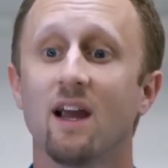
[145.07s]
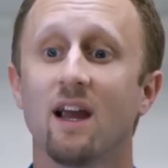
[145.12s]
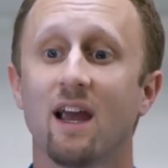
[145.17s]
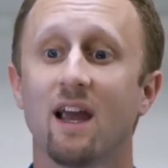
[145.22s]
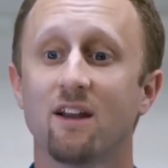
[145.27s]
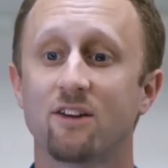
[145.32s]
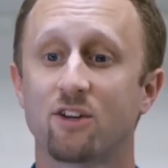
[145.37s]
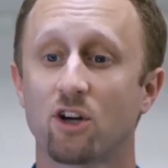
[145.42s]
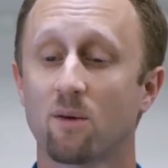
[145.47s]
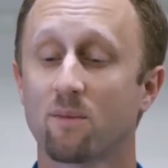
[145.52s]

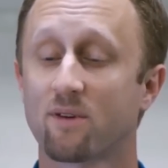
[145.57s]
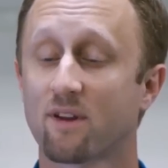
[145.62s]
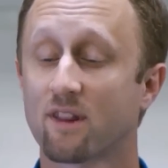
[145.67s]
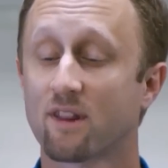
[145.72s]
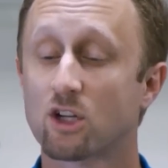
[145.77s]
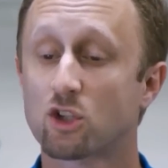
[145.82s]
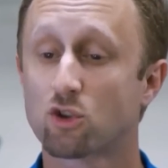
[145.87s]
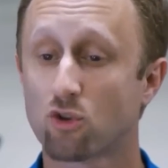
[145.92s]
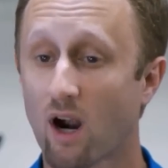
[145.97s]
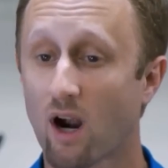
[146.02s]
In terms of
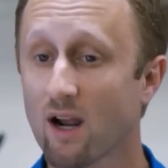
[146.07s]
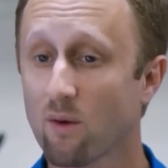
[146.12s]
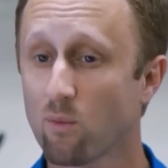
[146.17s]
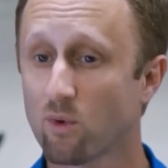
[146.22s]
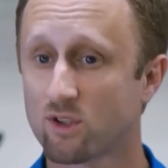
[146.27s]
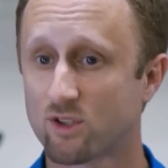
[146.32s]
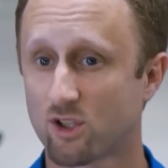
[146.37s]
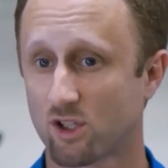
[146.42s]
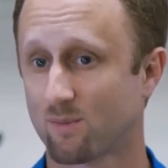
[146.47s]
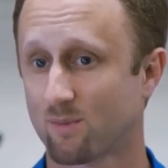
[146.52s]
the
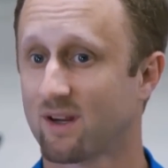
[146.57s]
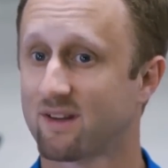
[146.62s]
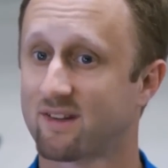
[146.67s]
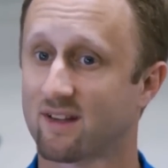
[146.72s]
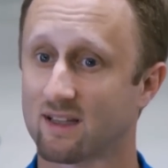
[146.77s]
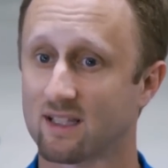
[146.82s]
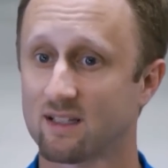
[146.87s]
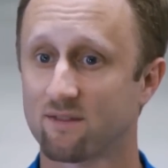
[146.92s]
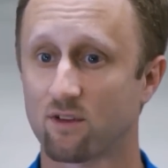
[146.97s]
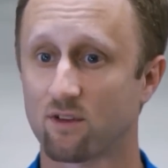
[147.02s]
drywood termites
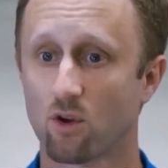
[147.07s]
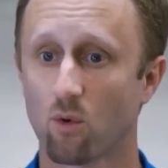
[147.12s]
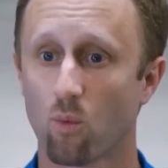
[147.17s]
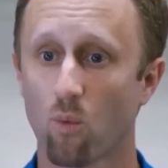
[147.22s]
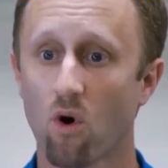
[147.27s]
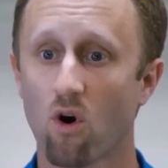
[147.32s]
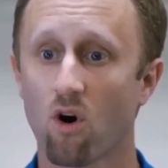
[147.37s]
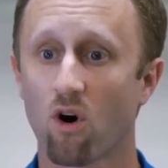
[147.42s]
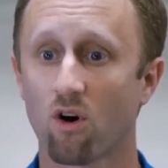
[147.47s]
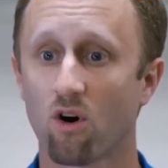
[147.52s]
that live in the
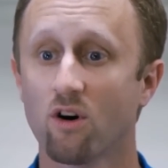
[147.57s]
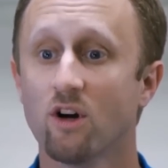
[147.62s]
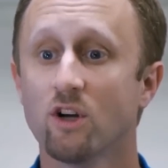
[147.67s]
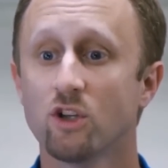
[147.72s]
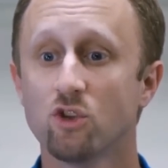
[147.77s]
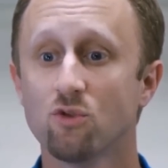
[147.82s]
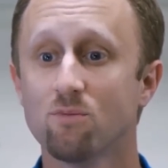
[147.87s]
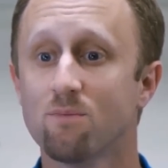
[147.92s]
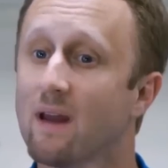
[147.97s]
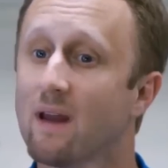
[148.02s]
wall,
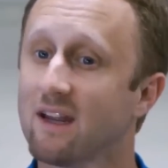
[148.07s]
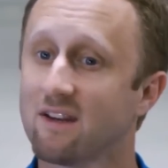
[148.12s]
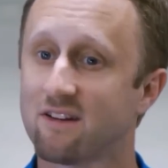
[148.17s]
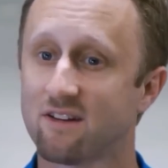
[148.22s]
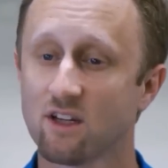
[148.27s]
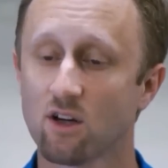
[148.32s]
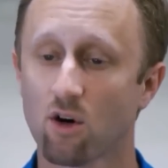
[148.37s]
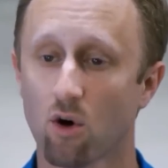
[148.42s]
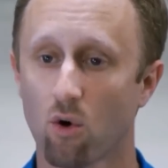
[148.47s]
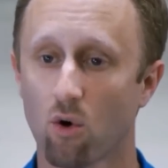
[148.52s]
you may
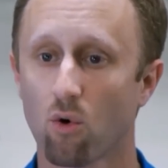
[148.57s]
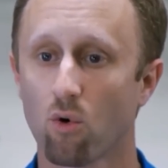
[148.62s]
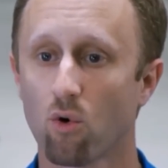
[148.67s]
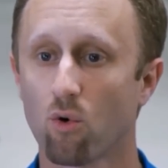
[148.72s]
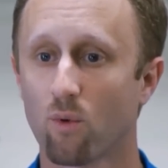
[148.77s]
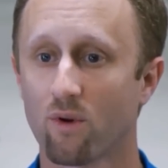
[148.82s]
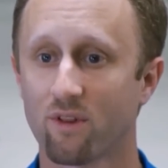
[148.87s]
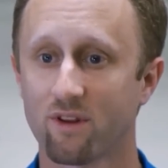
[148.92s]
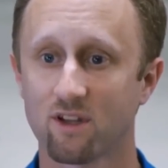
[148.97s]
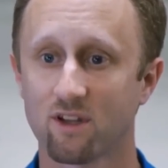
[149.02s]
see a
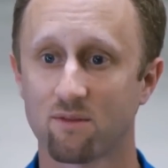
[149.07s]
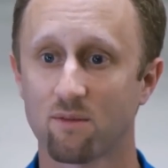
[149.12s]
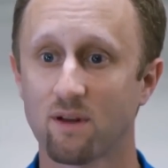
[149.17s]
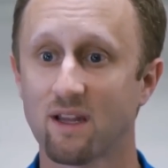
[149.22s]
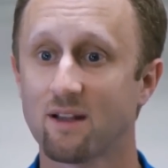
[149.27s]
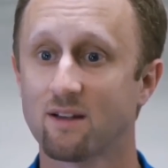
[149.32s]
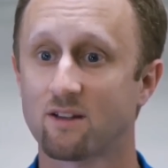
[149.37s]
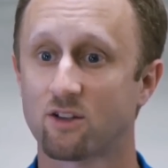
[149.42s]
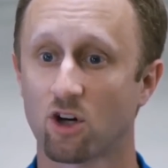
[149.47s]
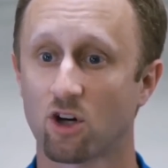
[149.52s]
hole where these
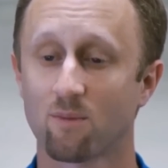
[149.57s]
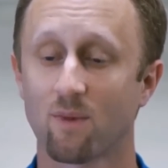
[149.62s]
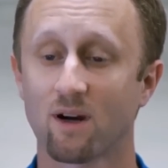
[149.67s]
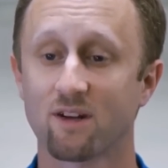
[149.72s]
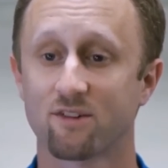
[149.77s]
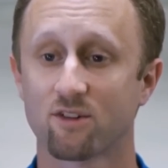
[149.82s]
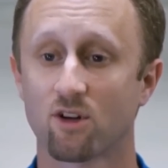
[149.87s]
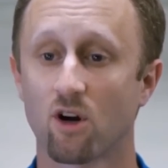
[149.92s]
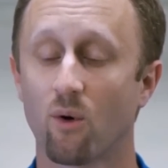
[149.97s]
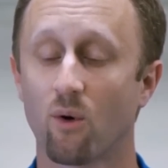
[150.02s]

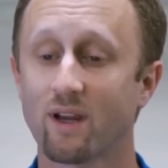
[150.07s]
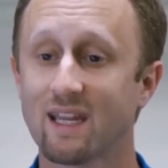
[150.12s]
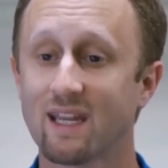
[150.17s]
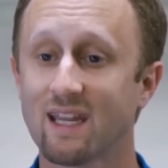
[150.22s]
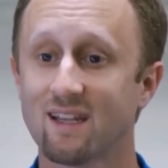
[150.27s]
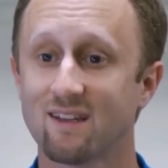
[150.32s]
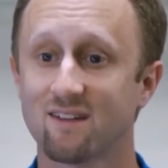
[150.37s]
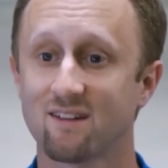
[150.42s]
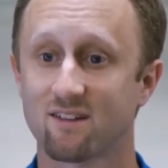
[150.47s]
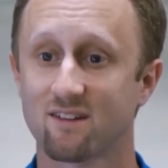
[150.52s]
termites are going
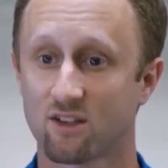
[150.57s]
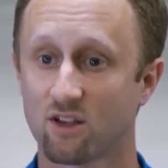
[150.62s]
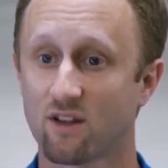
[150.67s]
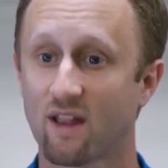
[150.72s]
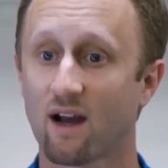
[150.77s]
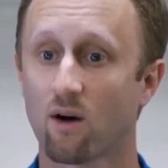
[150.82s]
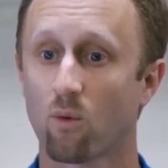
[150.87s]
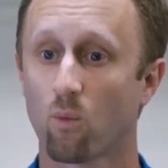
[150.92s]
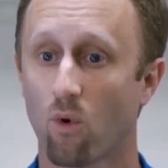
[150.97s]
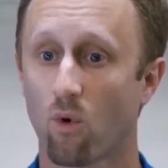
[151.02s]
into
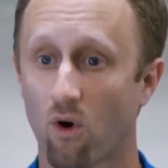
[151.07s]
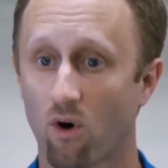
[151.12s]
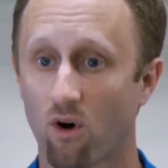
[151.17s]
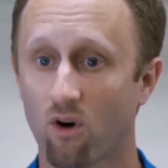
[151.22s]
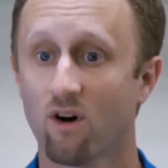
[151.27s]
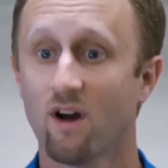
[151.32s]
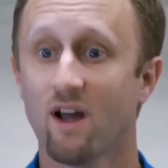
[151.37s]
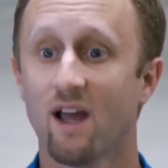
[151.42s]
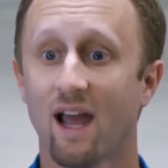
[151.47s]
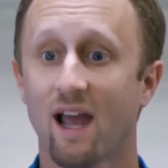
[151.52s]
that
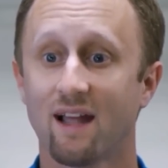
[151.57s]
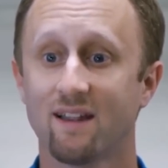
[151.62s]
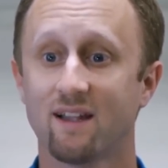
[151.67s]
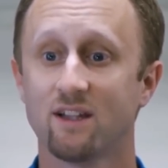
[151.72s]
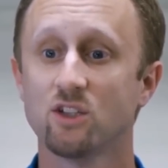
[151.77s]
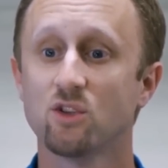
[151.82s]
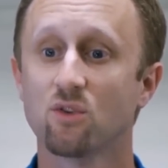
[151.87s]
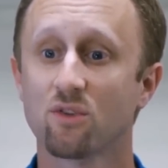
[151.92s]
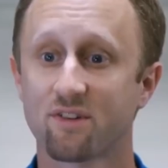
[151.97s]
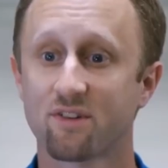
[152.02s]
wall, and
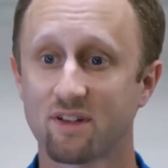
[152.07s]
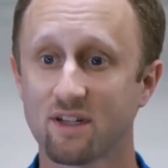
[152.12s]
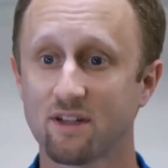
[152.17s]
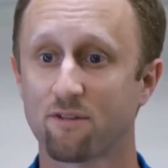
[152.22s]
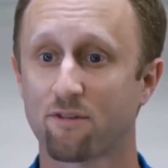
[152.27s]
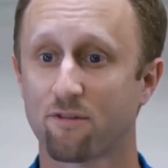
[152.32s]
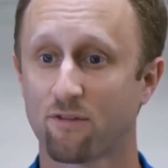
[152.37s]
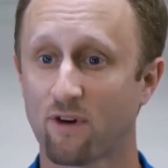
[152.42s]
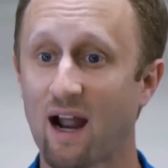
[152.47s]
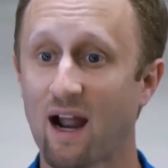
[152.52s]
then you'll see
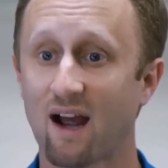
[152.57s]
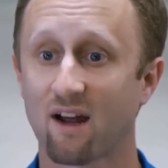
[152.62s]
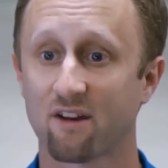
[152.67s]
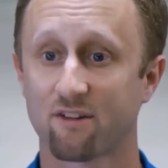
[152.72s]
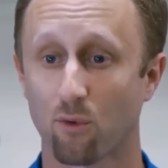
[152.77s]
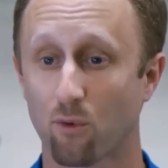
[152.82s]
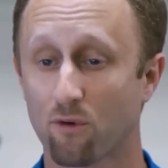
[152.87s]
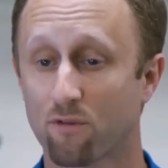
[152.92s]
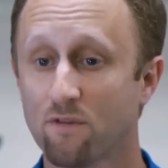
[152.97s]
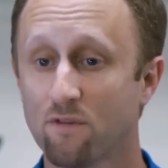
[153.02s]

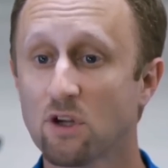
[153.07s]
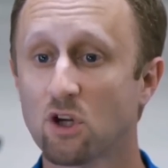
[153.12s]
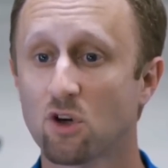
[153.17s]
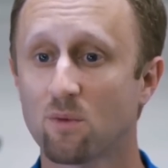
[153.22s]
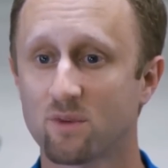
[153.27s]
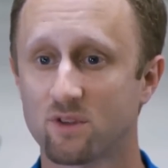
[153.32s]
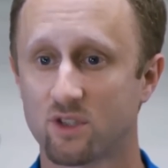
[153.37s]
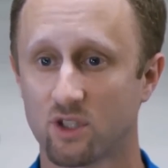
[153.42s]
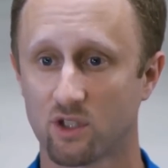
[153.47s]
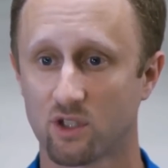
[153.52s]
frass or fecal
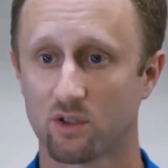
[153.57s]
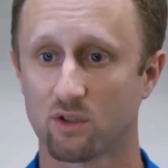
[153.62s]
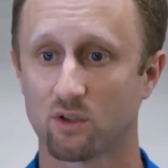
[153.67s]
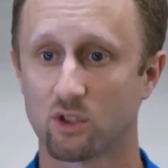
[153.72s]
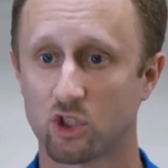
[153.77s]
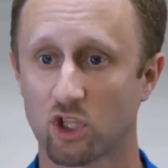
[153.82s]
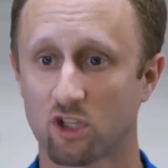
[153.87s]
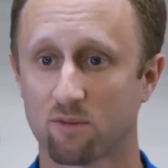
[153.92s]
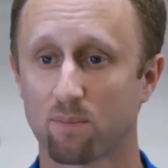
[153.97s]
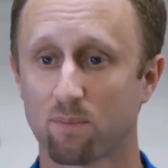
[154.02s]
material
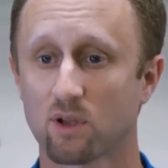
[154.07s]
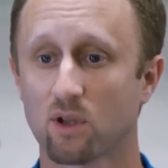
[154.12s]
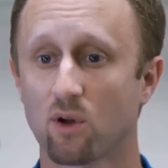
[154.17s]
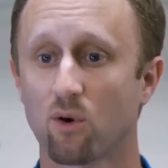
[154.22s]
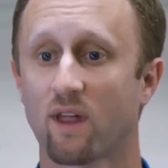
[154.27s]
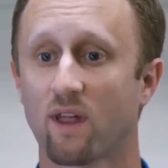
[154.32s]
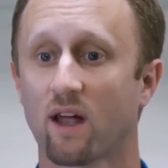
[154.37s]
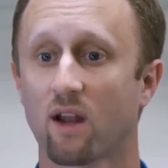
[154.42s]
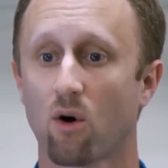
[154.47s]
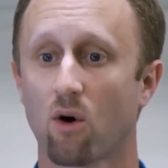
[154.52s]
just
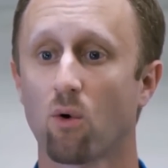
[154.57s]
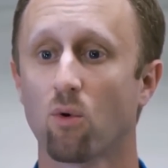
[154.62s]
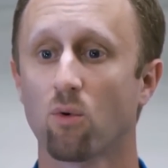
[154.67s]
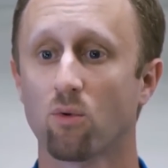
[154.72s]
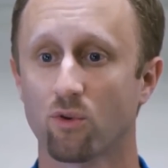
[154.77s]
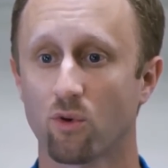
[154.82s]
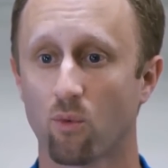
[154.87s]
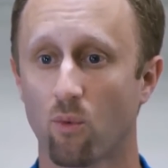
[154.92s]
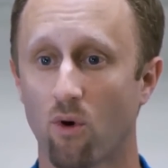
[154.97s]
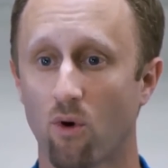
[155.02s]
below that hole
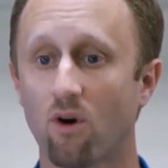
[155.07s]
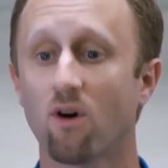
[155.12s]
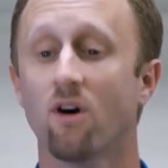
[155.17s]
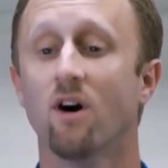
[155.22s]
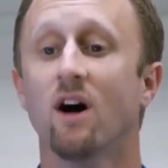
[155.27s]
in the wall.